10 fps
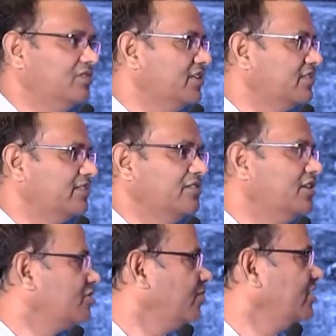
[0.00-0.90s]
this uh,
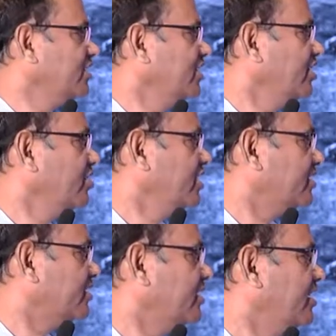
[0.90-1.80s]
dispensing
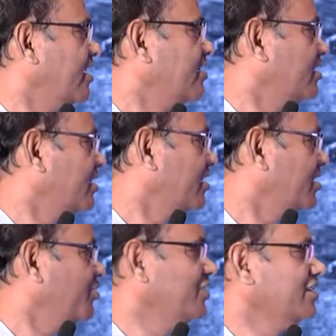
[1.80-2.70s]
units, they are uh,
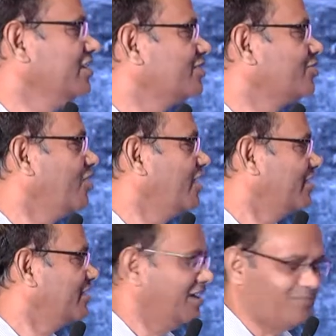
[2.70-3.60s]
using this
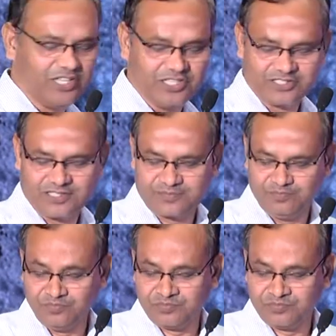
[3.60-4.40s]
solar application.